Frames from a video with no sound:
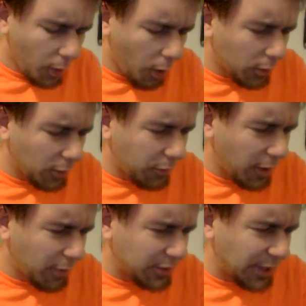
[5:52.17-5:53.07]
all the
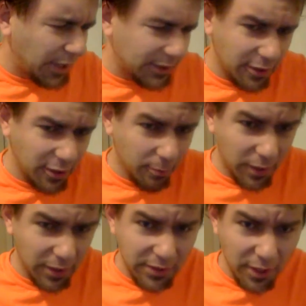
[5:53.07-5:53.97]
flavors taste good,
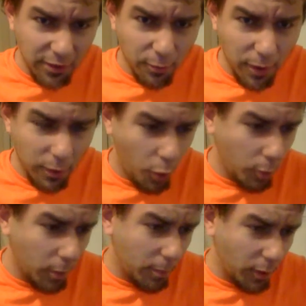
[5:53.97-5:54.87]
but it's not to write
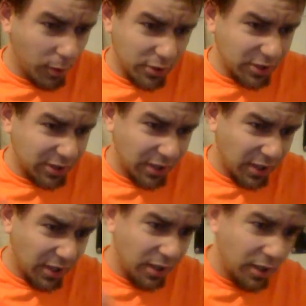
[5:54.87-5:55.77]
home about. It's just
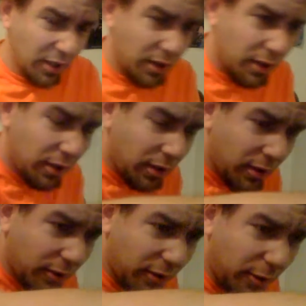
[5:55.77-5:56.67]

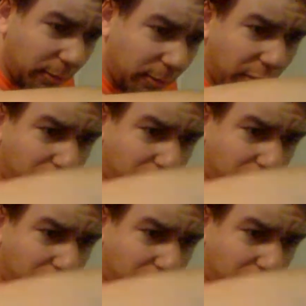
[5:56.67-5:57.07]
a little bit of a